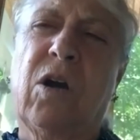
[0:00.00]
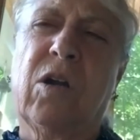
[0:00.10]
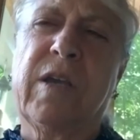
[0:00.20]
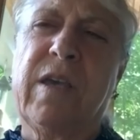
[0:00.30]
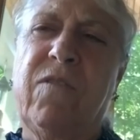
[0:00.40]

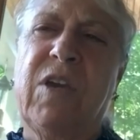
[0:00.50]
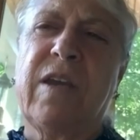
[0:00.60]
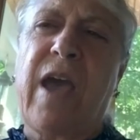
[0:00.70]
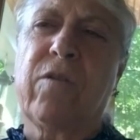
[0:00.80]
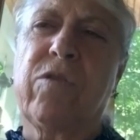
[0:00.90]
are giving
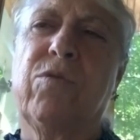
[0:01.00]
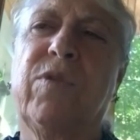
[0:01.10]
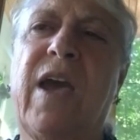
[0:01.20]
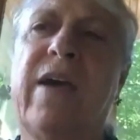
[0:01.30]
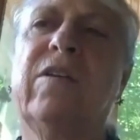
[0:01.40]
now through
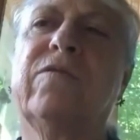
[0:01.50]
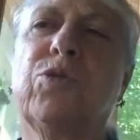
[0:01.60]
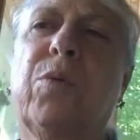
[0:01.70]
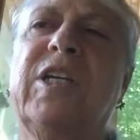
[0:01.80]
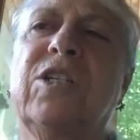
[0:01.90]
the end of
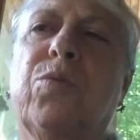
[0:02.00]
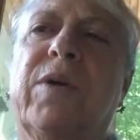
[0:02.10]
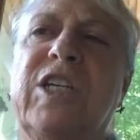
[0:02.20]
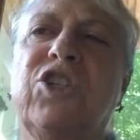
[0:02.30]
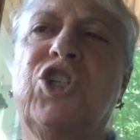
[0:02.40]

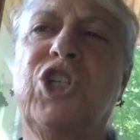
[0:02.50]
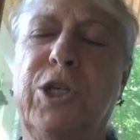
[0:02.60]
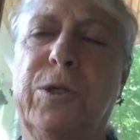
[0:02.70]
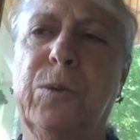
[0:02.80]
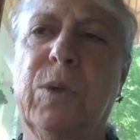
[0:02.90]

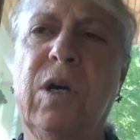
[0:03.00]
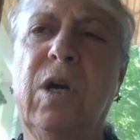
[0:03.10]
2022.